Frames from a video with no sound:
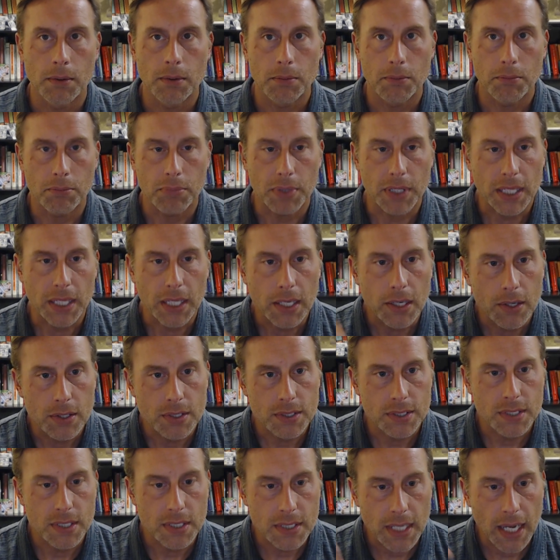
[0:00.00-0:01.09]
but here's
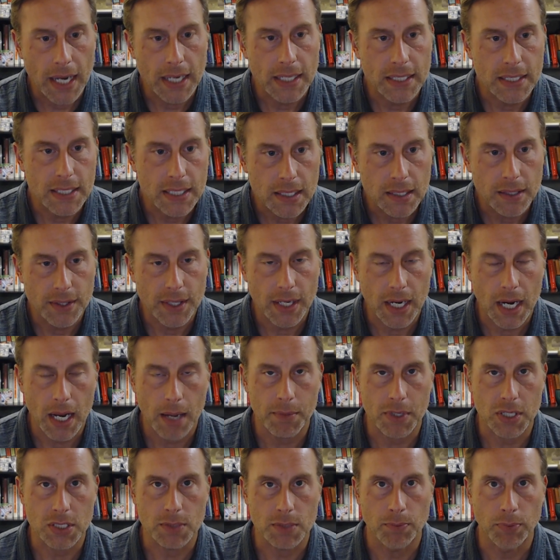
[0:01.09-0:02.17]
this idea that I'm
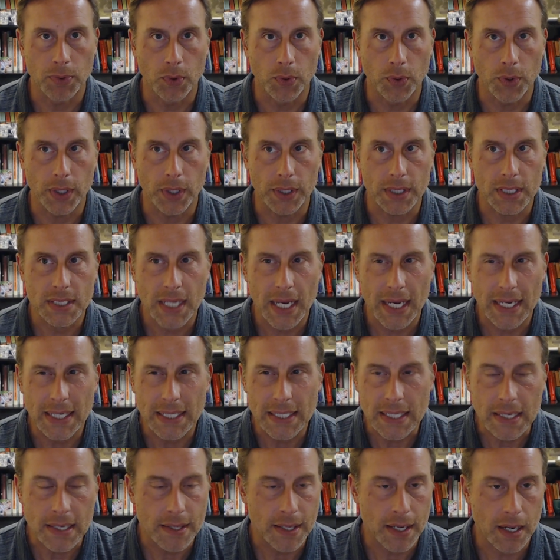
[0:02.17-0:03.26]
exploring, this
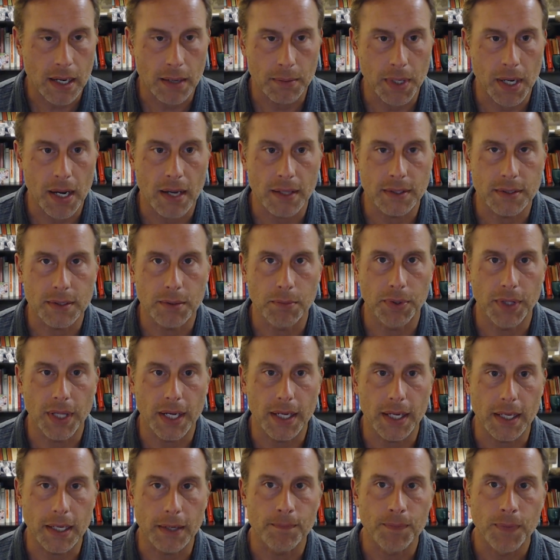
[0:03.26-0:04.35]
idea that I'm
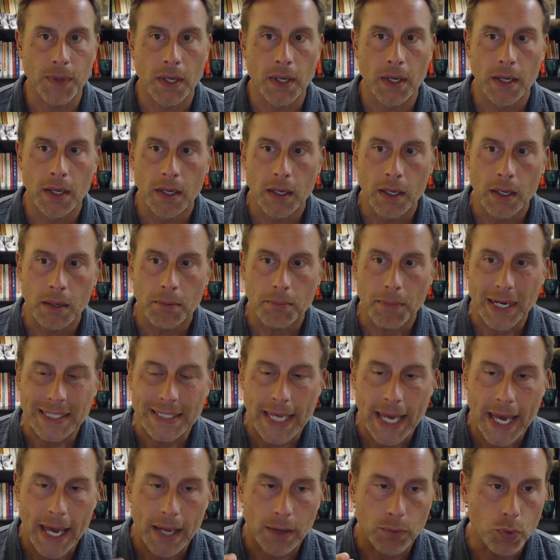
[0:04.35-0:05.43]
contemplating. My
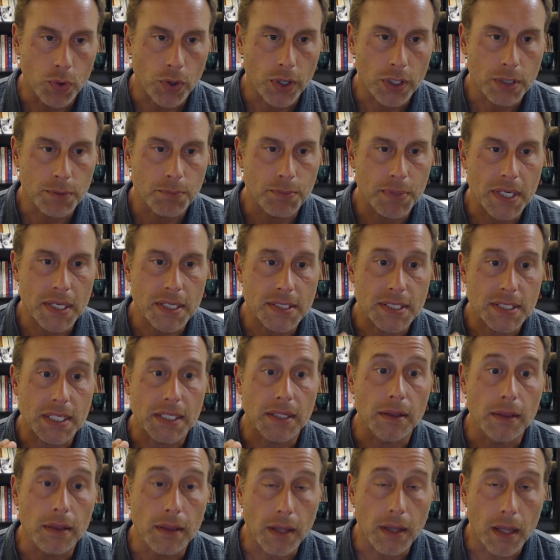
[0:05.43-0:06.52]
dad worked because he
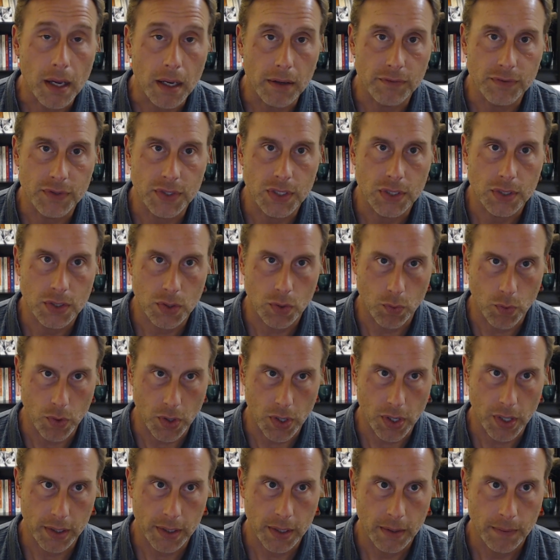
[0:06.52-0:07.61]
loved to work.
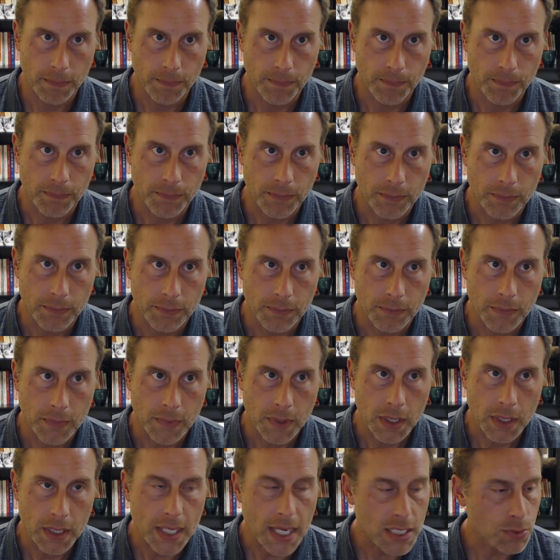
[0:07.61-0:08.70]

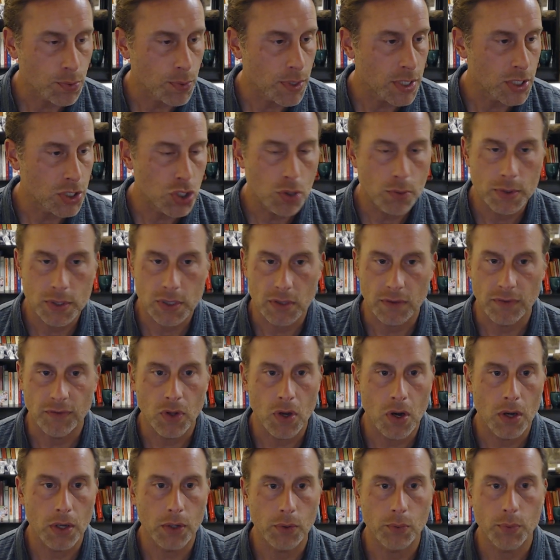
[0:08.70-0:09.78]
Yes, we as humans are
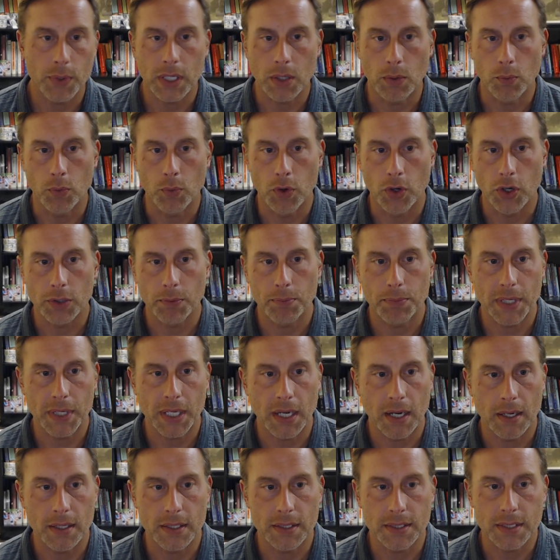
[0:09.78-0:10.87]
flawed, and we can work
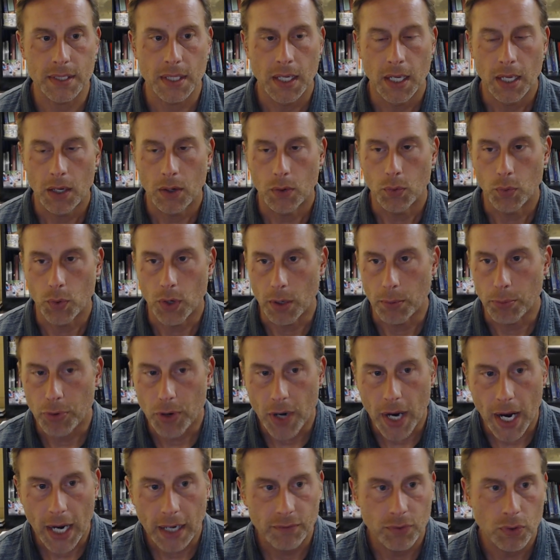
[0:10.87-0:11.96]
because we're
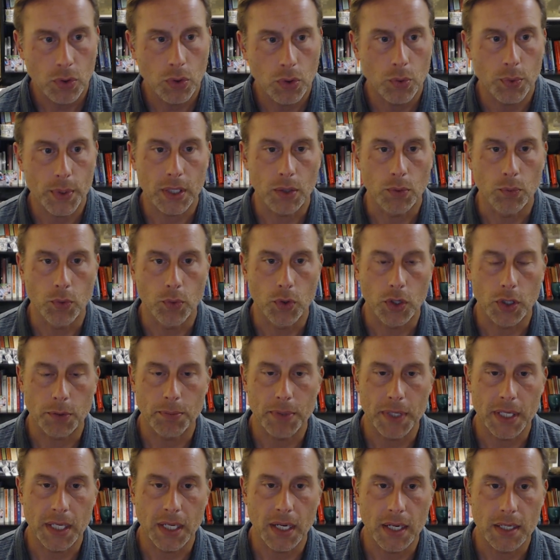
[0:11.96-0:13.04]
prideful. We can work
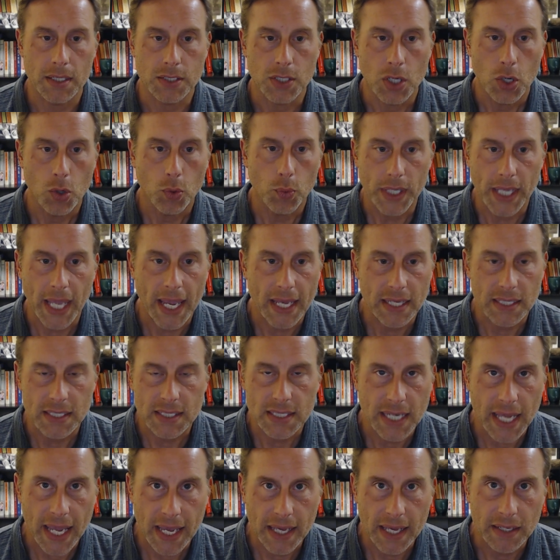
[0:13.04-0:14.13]
because we can't
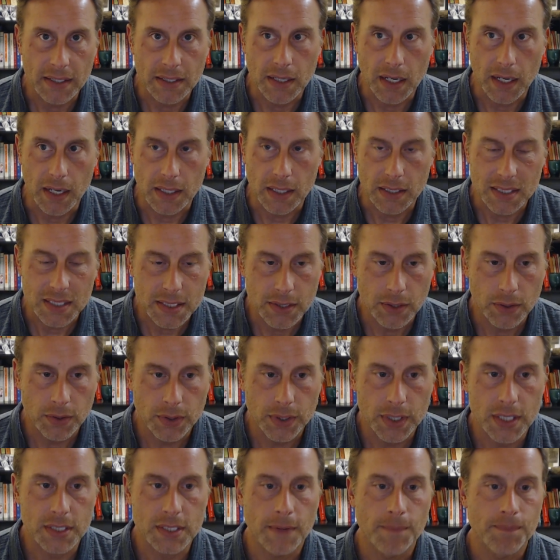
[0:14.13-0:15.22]
stand
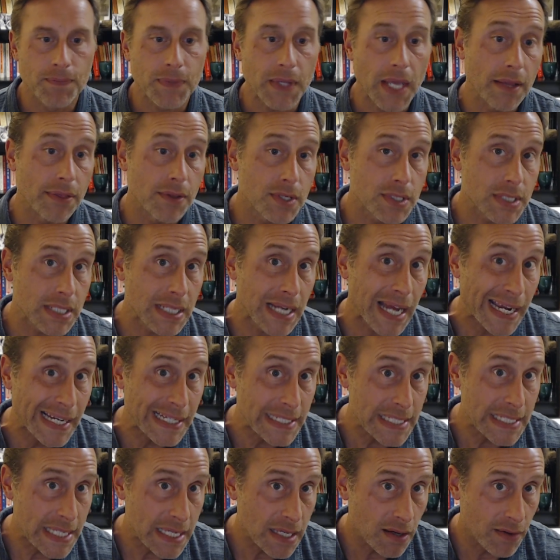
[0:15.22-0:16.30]
stillness. And there's an
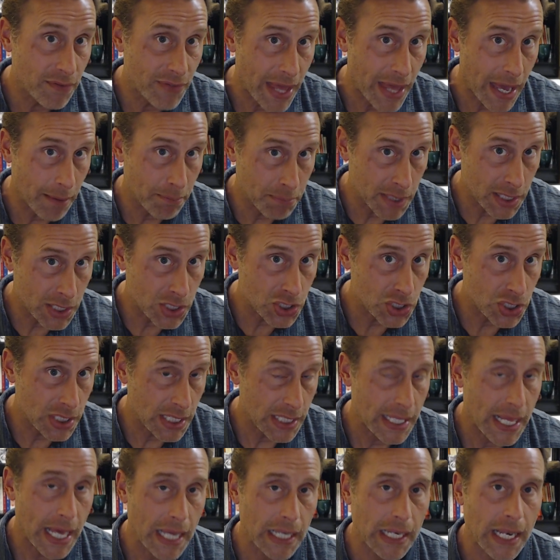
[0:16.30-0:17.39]
idea of that mentioned in
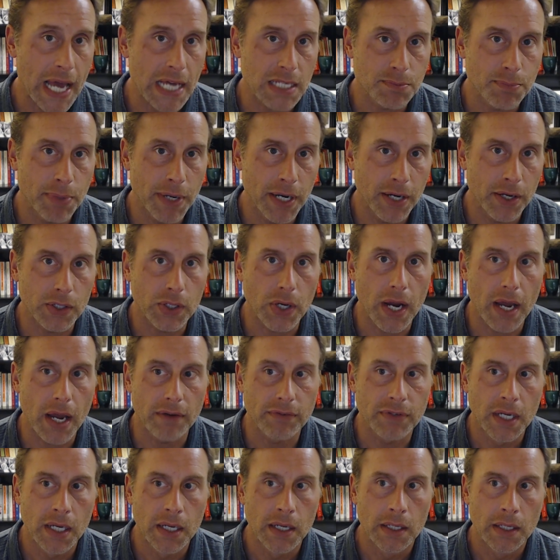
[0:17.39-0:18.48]
that last paragraph.
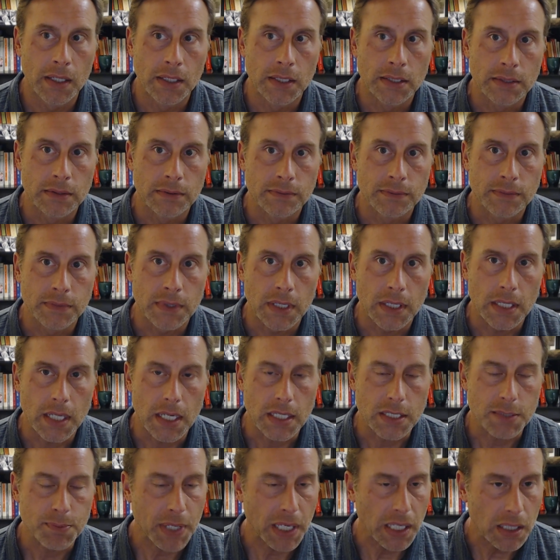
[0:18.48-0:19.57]
I
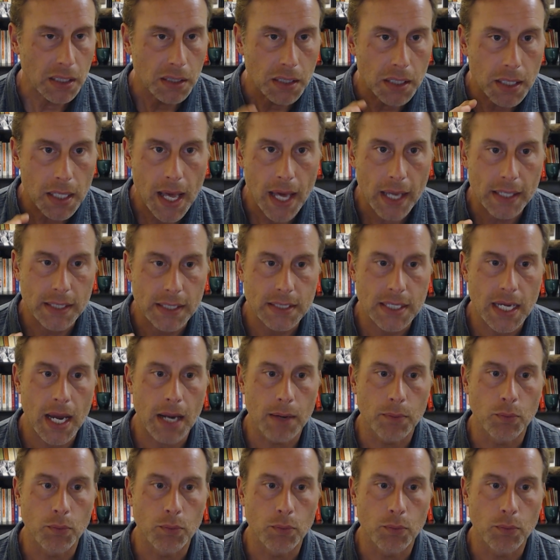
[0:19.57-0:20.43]
spent a lot of time